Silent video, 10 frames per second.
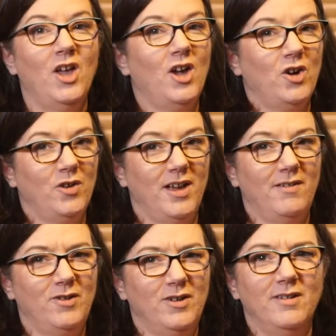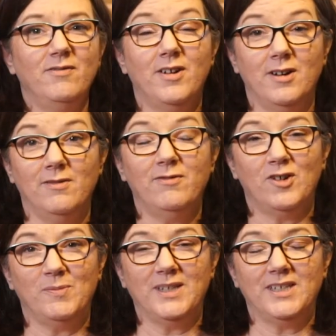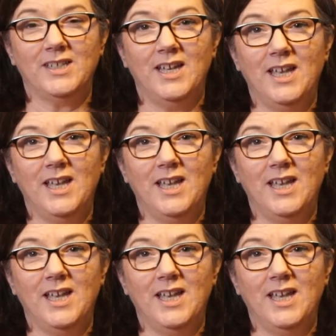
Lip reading: However, far from it,